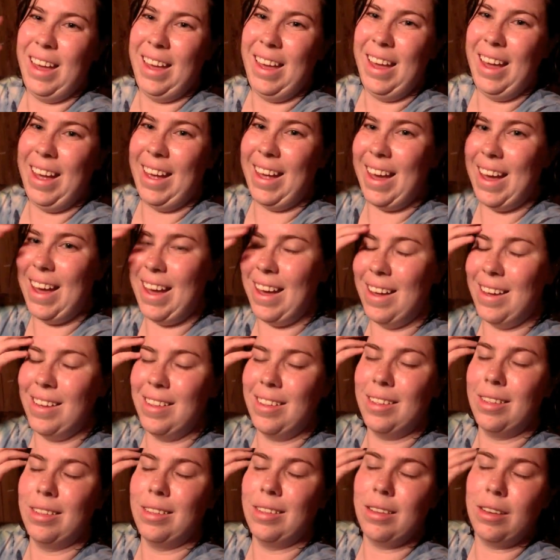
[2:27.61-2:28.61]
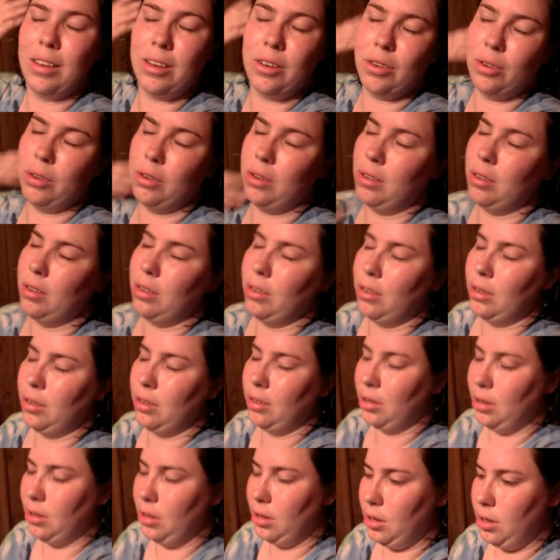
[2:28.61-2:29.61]
Hey guys, so
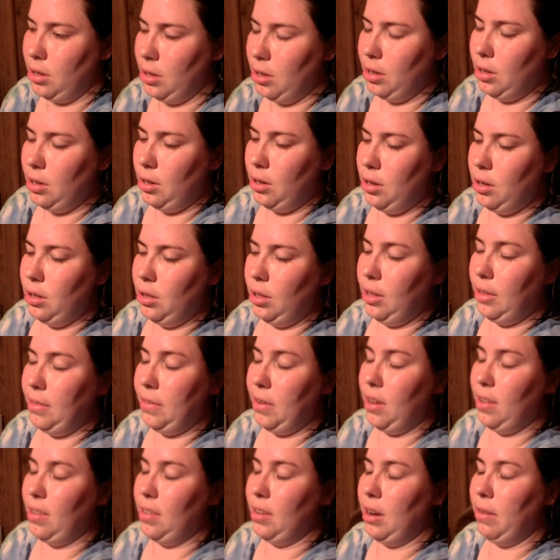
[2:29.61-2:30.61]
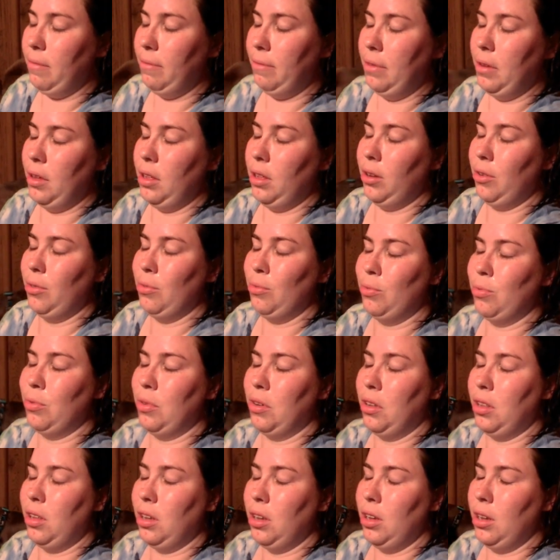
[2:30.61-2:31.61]
let's face it, I'm feeling
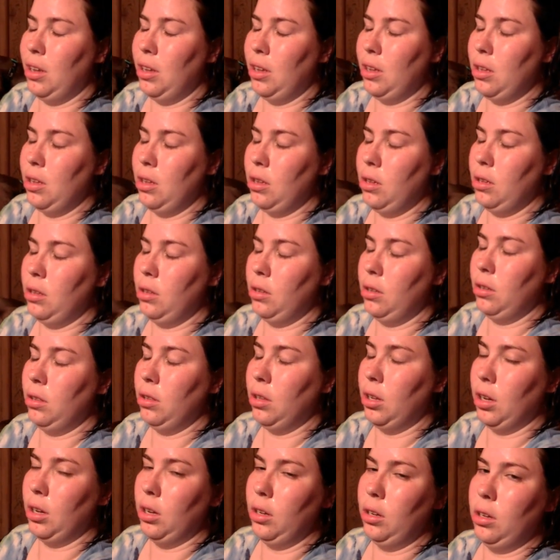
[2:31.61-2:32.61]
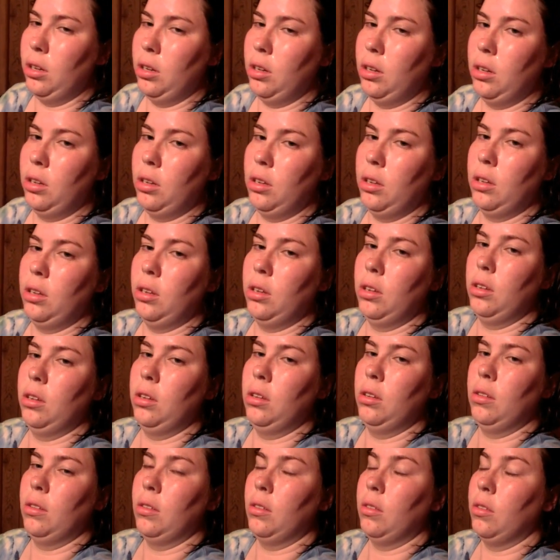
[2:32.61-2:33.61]
really, like,
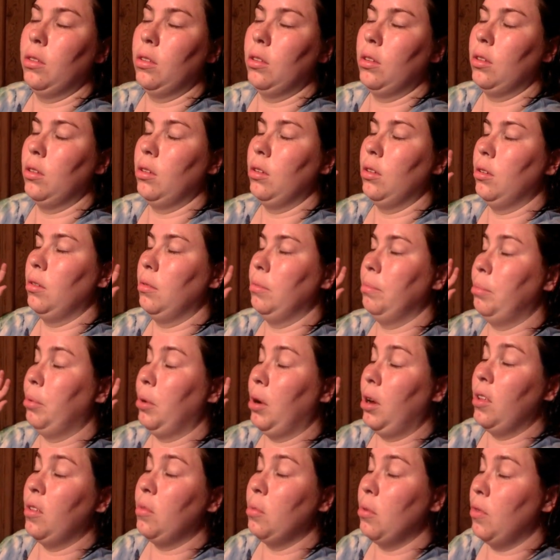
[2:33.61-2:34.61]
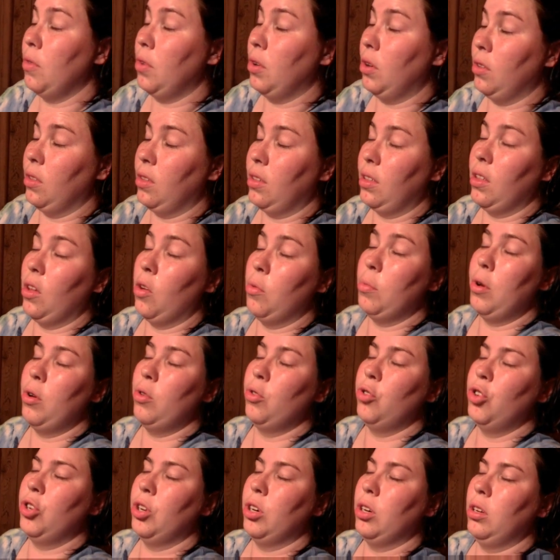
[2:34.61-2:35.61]
brain's moving in slow
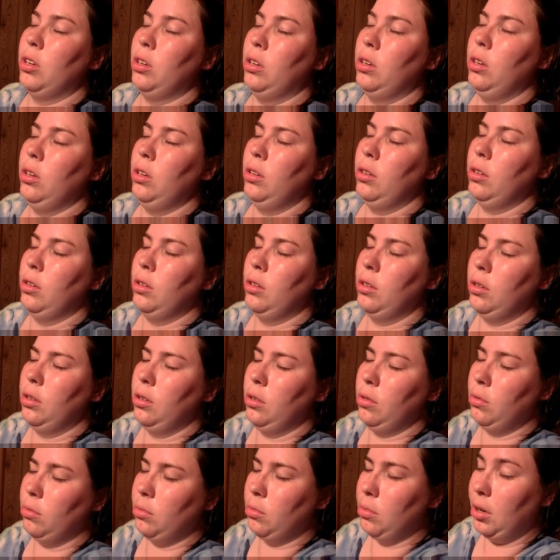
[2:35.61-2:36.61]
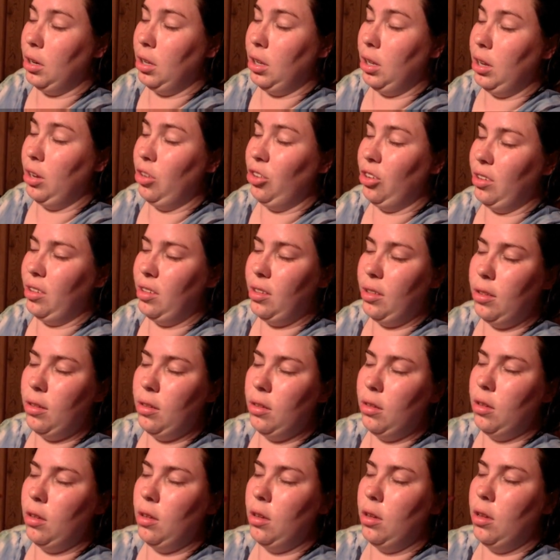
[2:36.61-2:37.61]
motion, really just
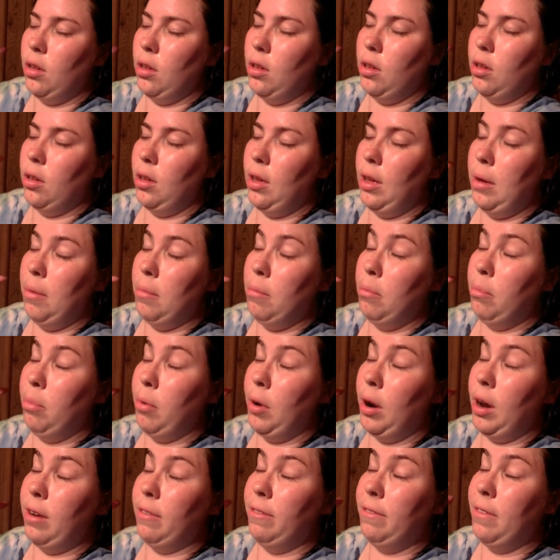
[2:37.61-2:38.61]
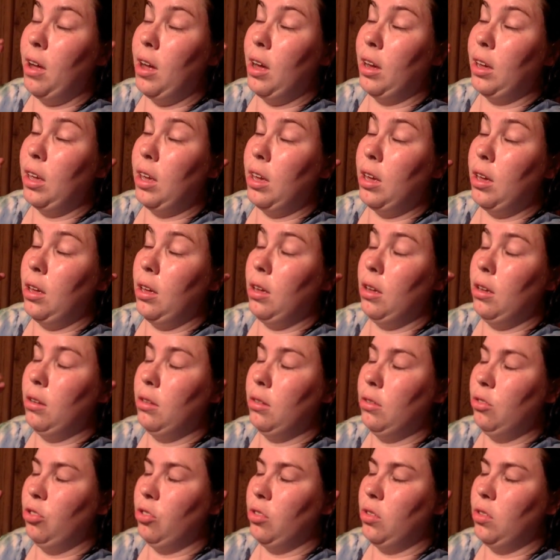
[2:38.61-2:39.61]
brain foggy,
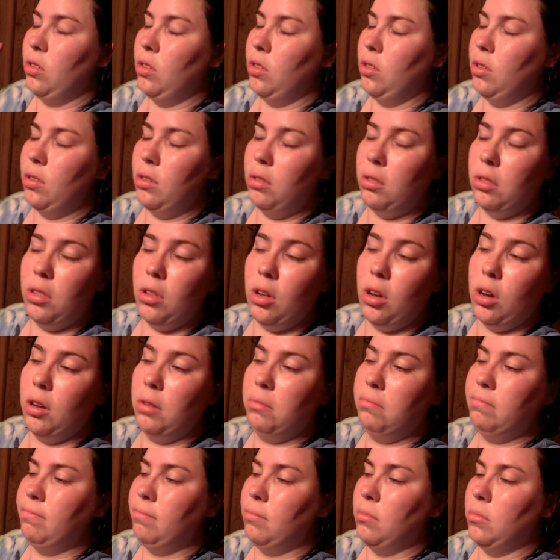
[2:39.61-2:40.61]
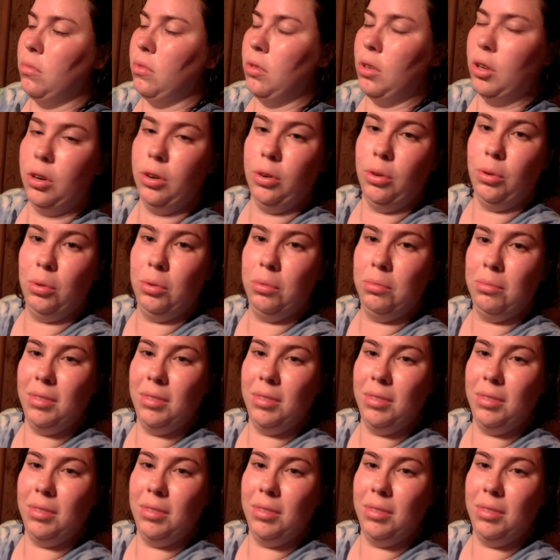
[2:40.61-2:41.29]
just not, no.